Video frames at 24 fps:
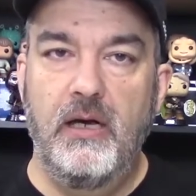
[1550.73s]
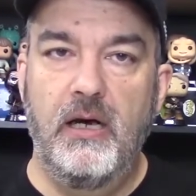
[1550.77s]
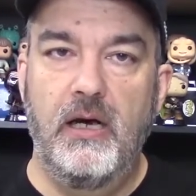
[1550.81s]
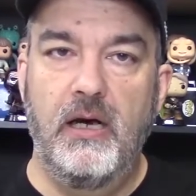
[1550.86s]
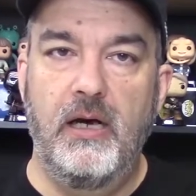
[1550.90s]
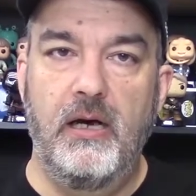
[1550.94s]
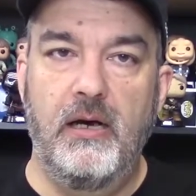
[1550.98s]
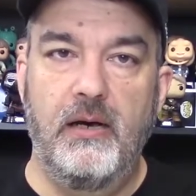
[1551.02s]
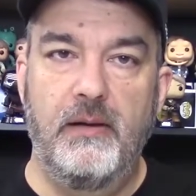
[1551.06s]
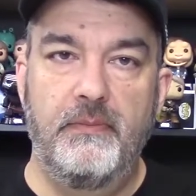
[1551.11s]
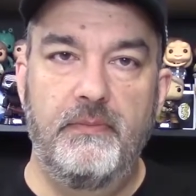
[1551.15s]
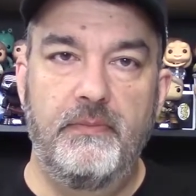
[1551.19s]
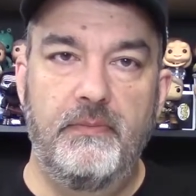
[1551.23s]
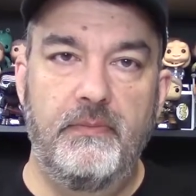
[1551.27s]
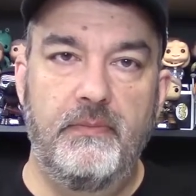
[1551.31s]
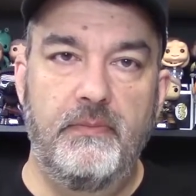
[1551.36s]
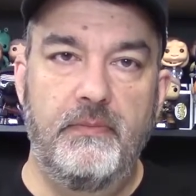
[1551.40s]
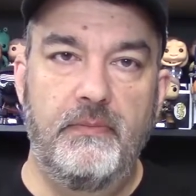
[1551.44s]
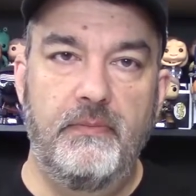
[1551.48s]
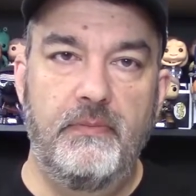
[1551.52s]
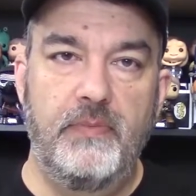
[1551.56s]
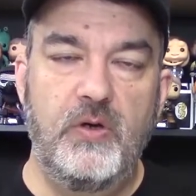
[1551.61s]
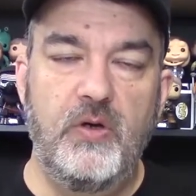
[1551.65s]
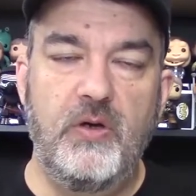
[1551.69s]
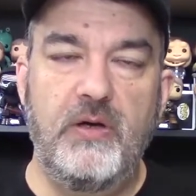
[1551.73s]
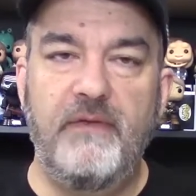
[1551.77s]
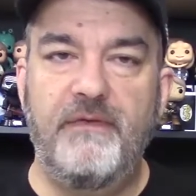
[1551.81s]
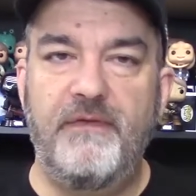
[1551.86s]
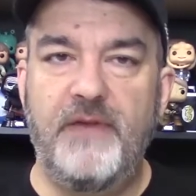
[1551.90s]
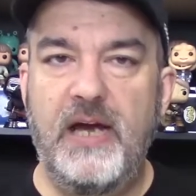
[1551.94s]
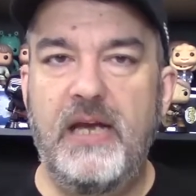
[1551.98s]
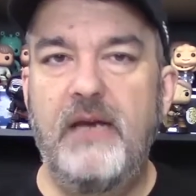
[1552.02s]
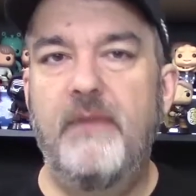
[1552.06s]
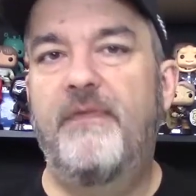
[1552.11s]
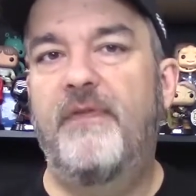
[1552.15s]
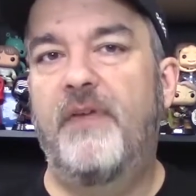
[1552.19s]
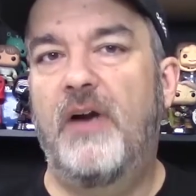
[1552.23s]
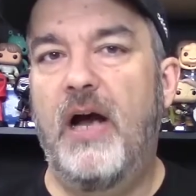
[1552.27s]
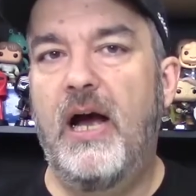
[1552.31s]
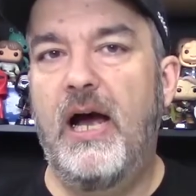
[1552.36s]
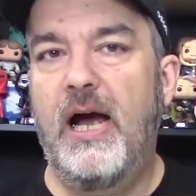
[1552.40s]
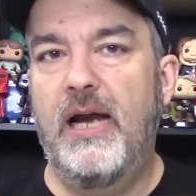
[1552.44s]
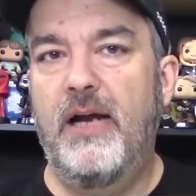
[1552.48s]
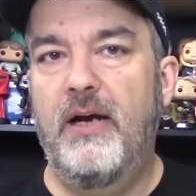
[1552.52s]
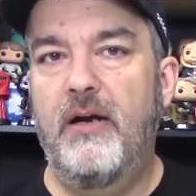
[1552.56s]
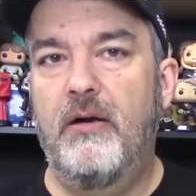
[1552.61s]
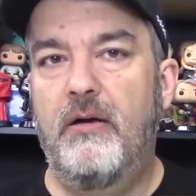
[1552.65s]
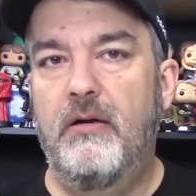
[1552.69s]
You could find them for
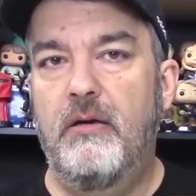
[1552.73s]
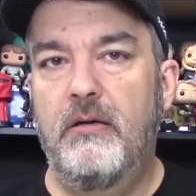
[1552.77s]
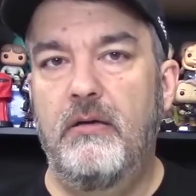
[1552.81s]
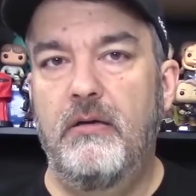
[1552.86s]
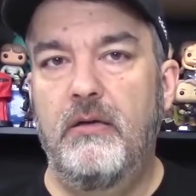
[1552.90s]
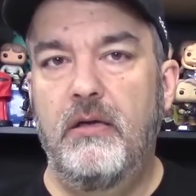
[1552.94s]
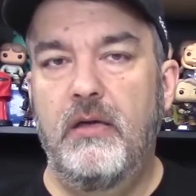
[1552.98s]
higher,